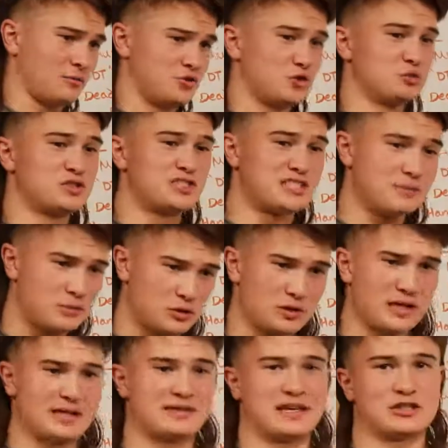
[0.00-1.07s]
to
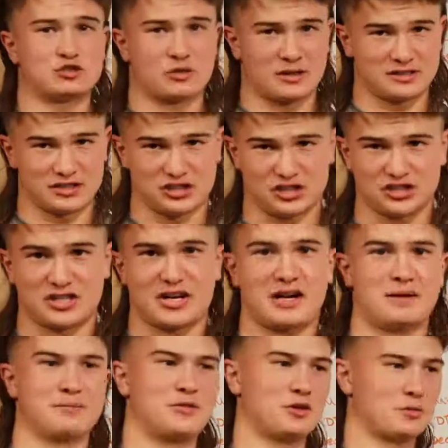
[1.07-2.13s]
simulate that transition
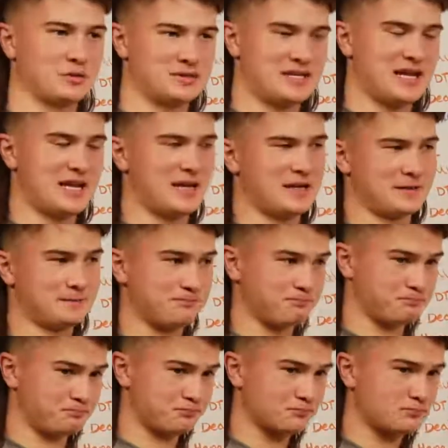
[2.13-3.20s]
time that it would take
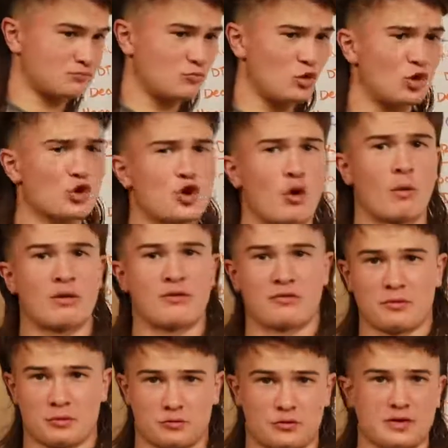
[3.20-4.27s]
going
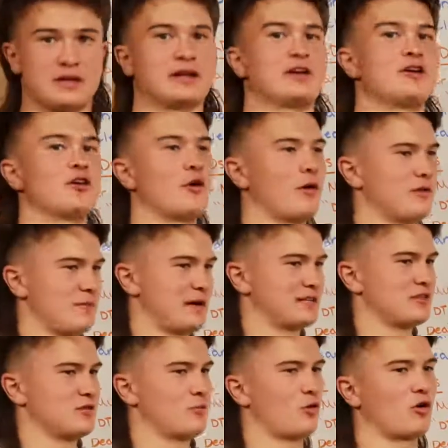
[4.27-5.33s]
from the rig, going back
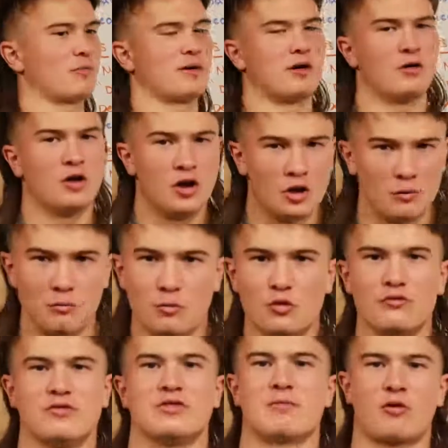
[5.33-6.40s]
to the barbell,
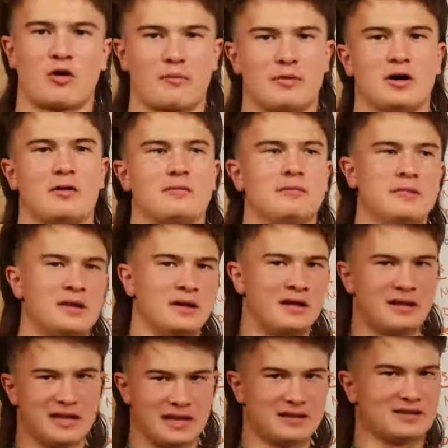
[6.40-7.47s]
moving the barbell
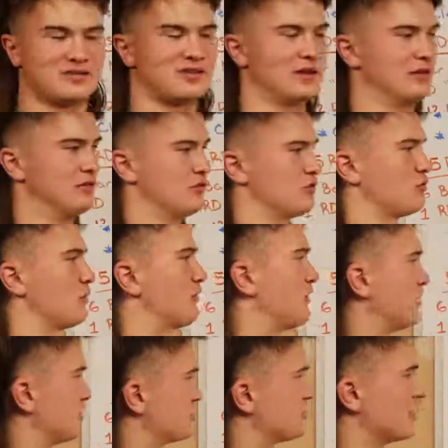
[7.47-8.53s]
in a sense. So we
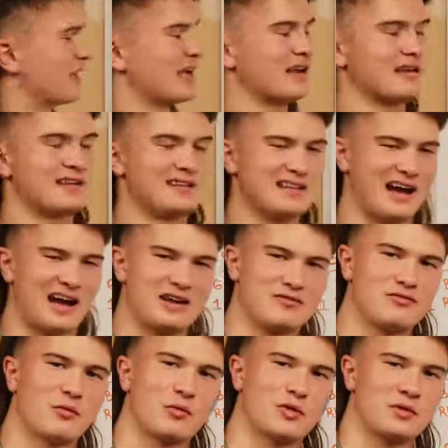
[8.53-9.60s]
finished again in
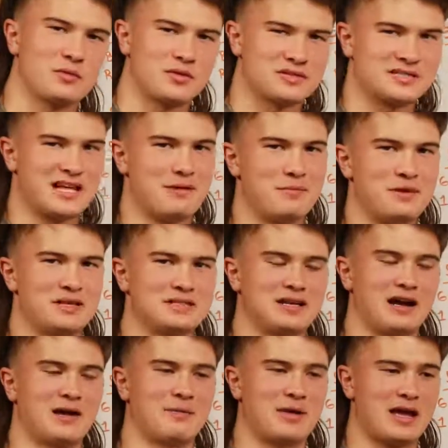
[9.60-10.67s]
9:40 with a 10-minute
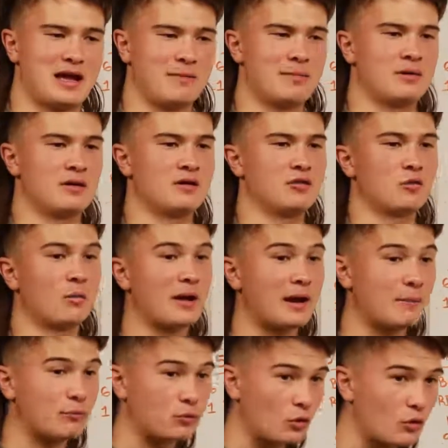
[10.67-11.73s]
time cap. The way
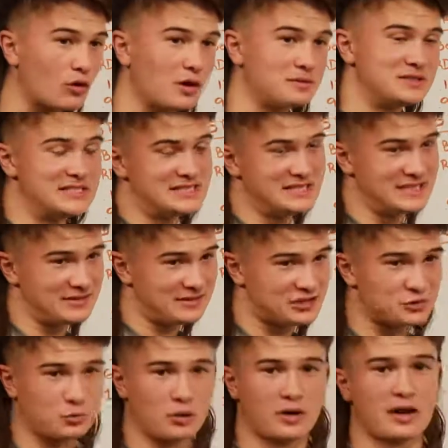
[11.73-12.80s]
I broke up DT in
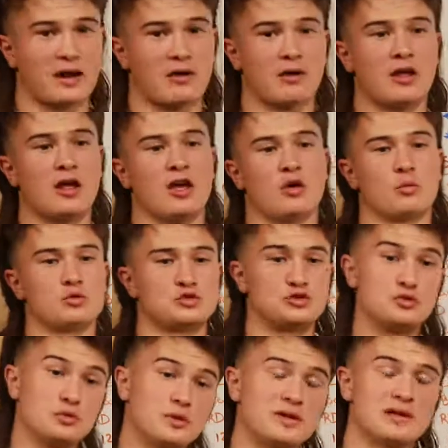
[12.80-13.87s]
this workout was
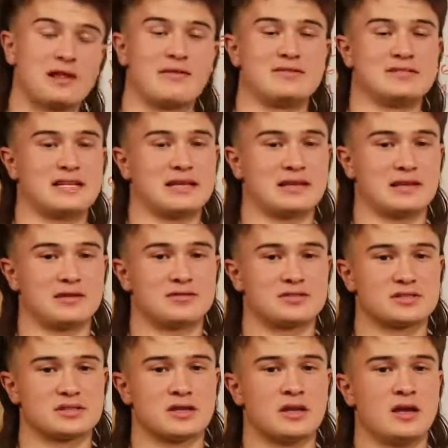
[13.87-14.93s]
do the 11
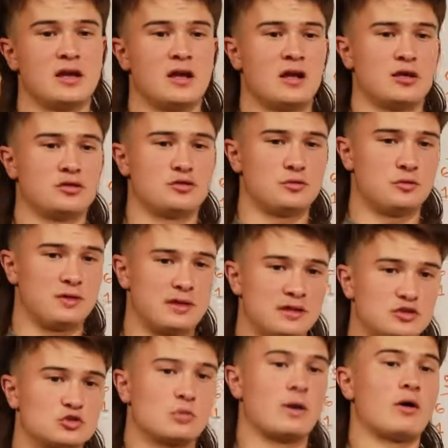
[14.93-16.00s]
deadlifts, do
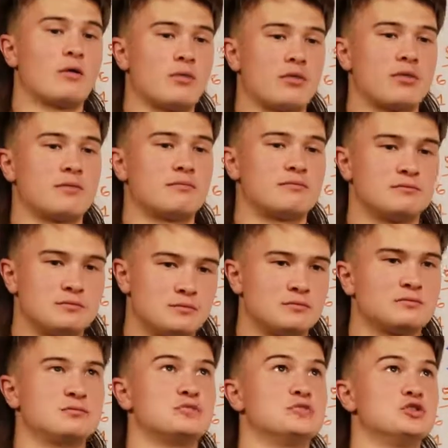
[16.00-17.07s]
the 12th
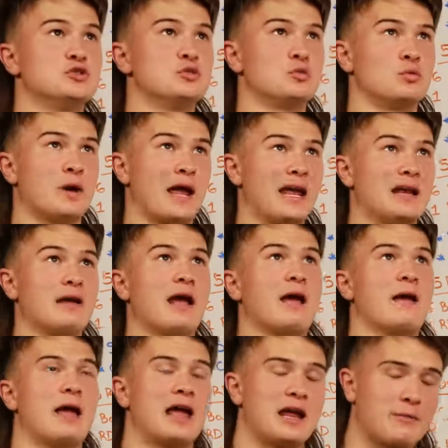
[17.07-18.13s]
do 8
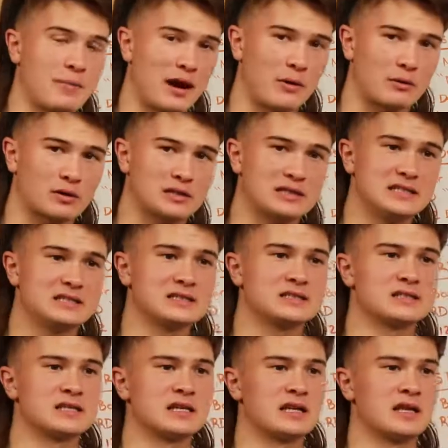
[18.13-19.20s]
hang power
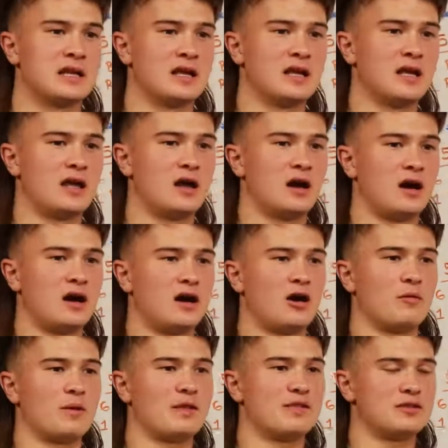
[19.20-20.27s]
cleans,
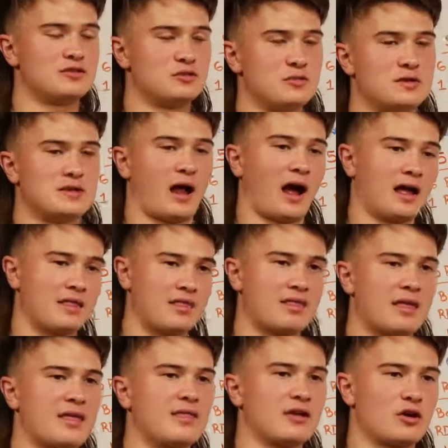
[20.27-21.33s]
and then do the
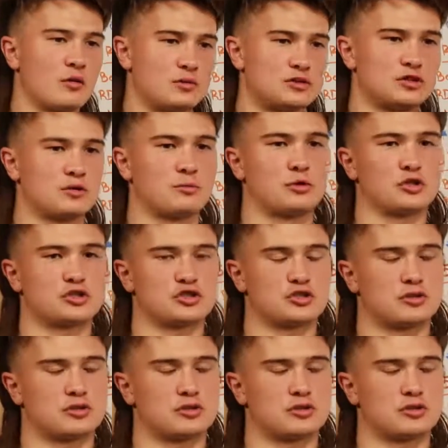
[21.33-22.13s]
9th, and then go into your push